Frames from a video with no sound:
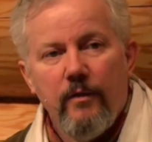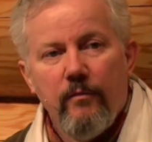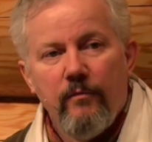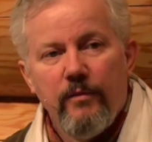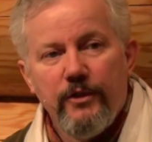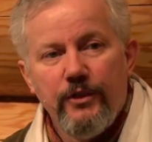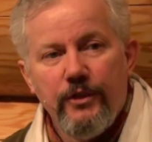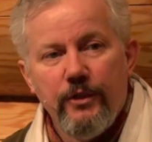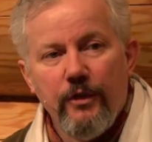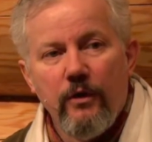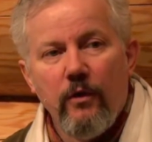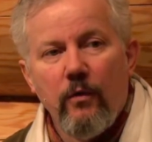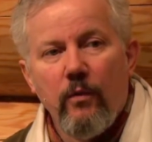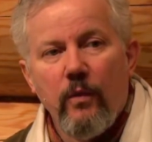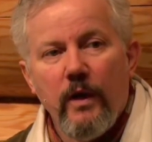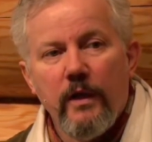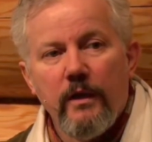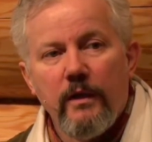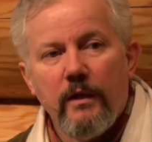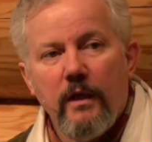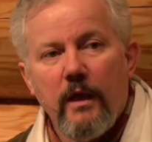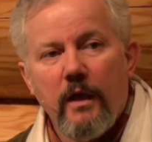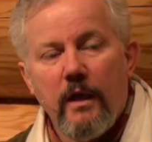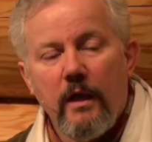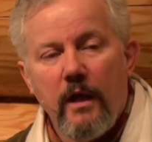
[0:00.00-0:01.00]
But you know
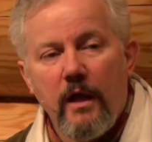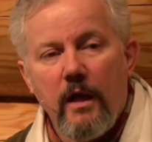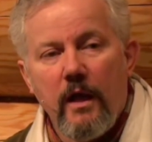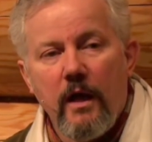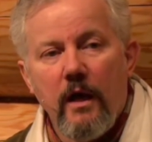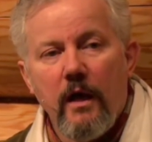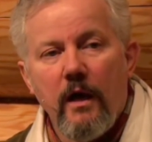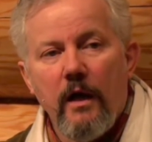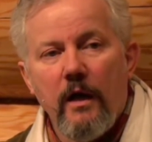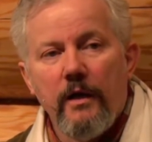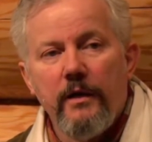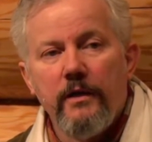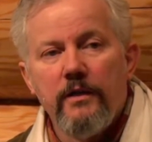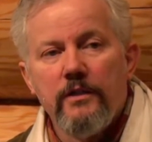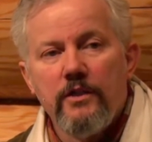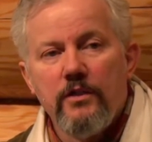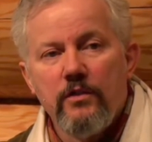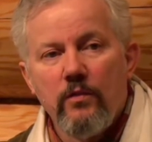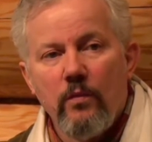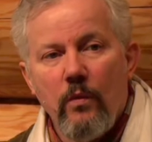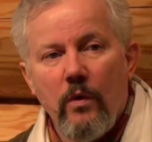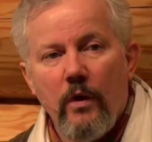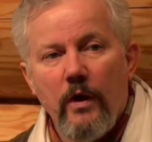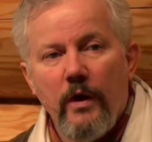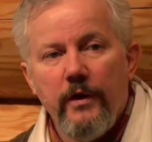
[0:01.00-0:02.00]
what? God is
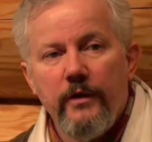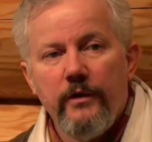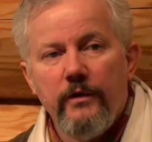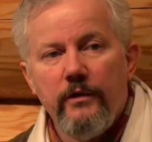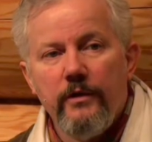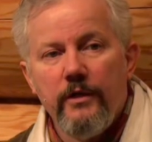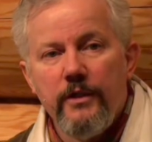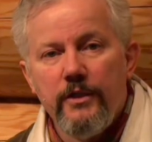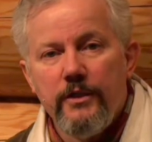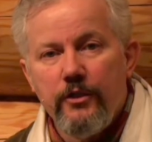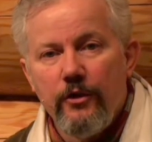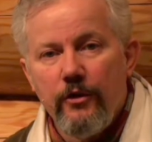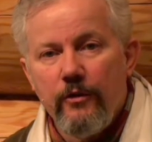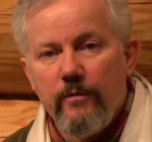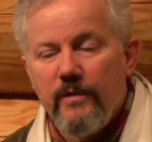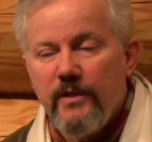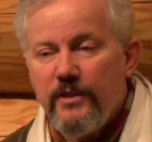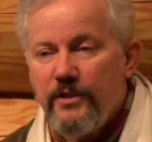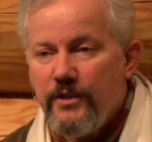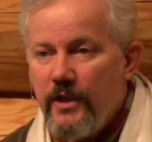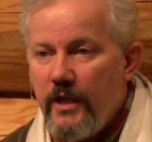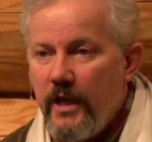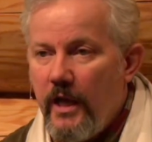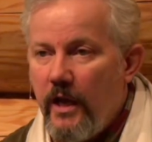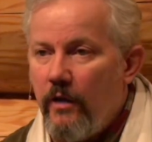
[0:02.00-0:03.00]
the one who
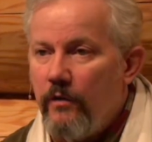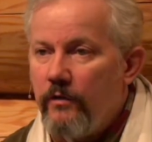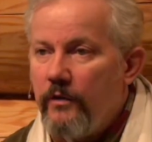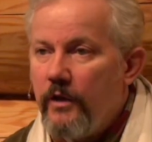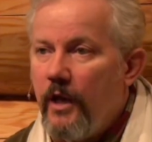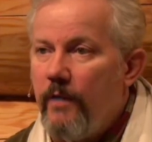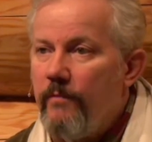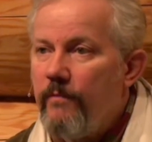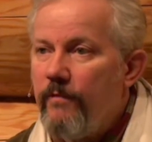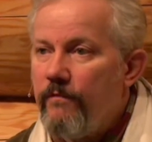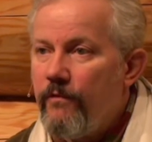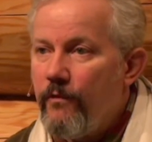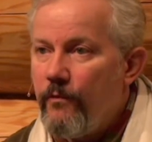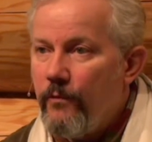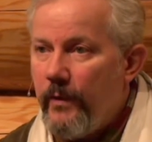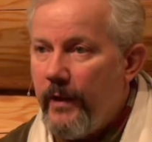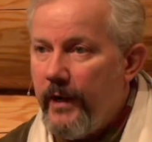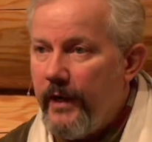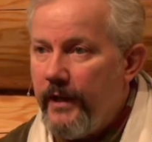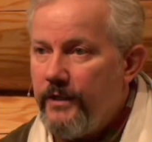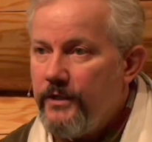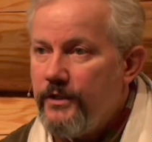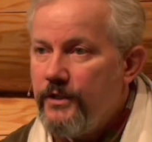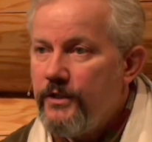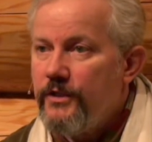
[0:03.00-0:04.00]
determines the outcome of the
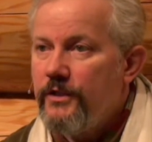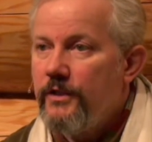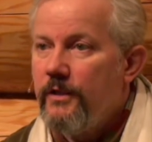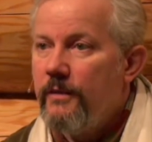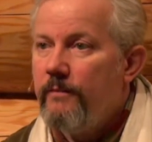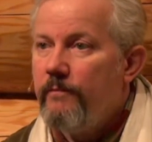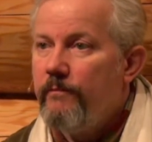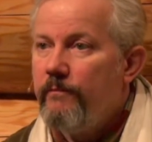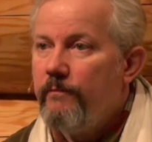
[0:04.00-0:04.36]
race.